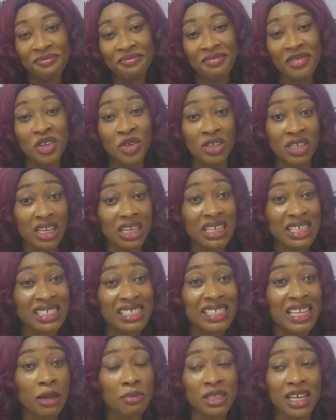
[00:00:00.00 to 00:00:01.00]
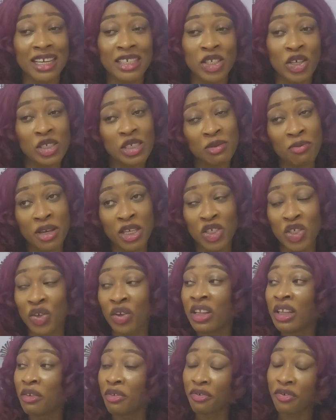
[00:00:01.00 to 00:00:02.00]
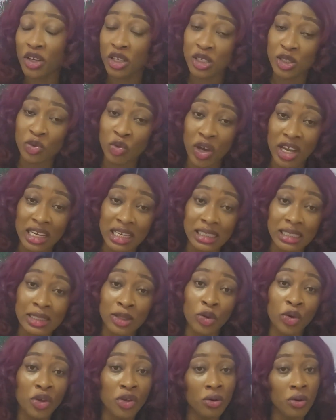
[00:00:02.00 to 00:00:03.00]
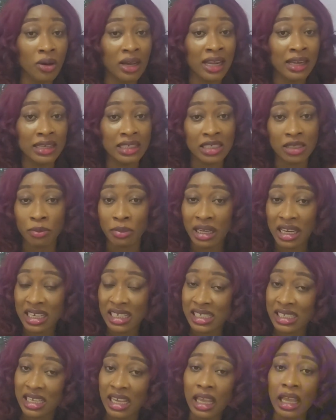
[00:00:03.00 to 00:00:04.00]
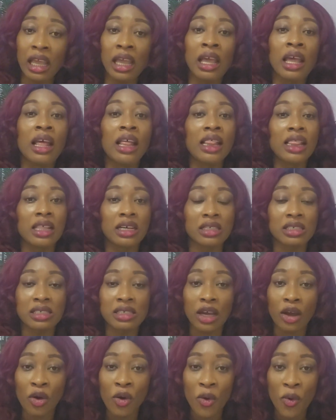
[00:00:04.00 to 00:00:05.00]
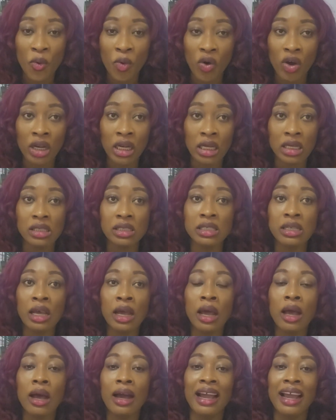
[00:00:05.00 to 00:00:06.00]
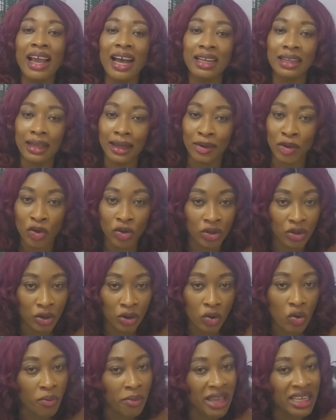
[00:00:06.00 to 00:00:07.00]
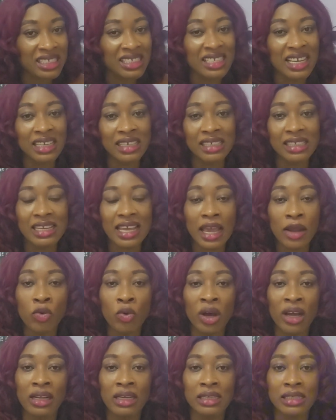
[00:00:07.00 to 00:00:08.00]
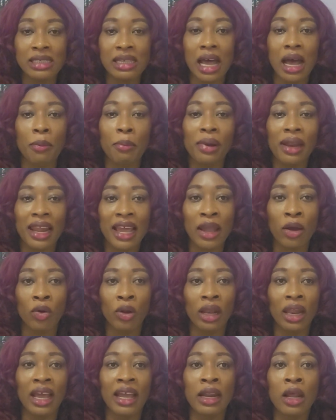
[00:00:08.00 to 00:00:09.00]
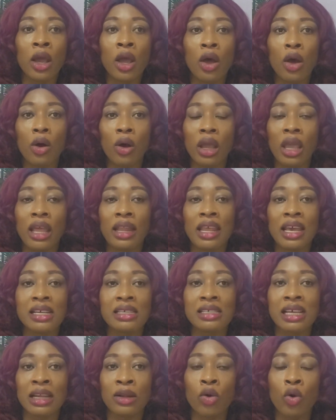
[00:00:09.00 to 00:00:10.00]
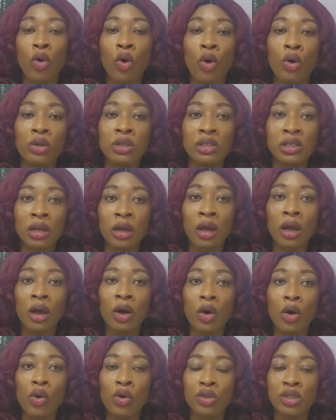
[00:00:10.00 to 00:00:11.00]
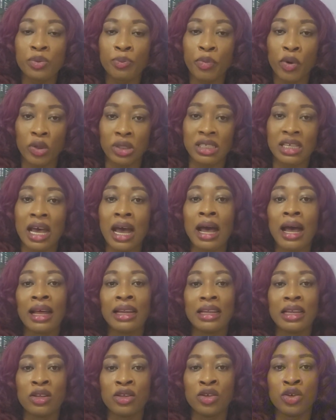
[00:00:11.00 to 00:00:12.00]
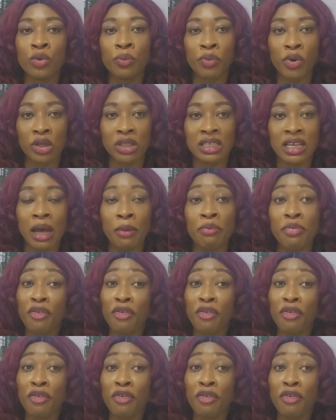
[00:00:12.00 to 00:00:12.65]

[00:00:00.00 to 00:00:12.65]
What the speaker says: You see the steps I just mentioned. The first one is know your eligibility. The second one is gather your documents. Then the third one is apply online. Okay, there is an old portal and a new portal.